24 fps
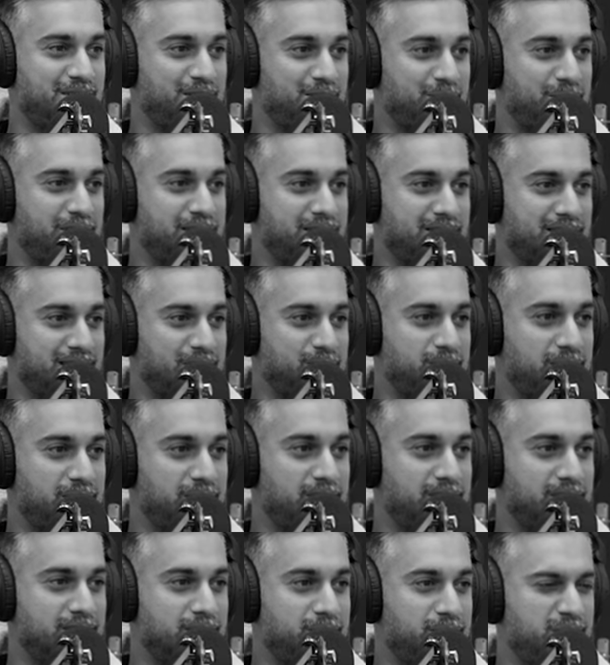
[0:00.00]
one of the best
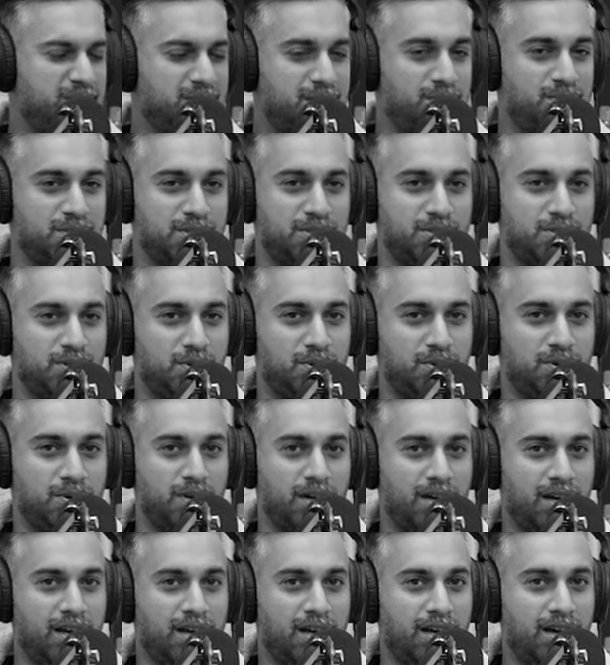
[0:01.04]
experiences, because they were
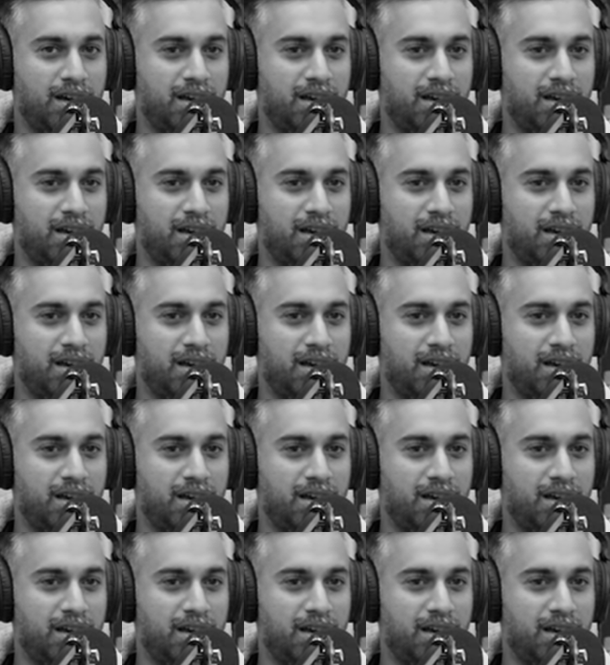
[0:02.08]
so,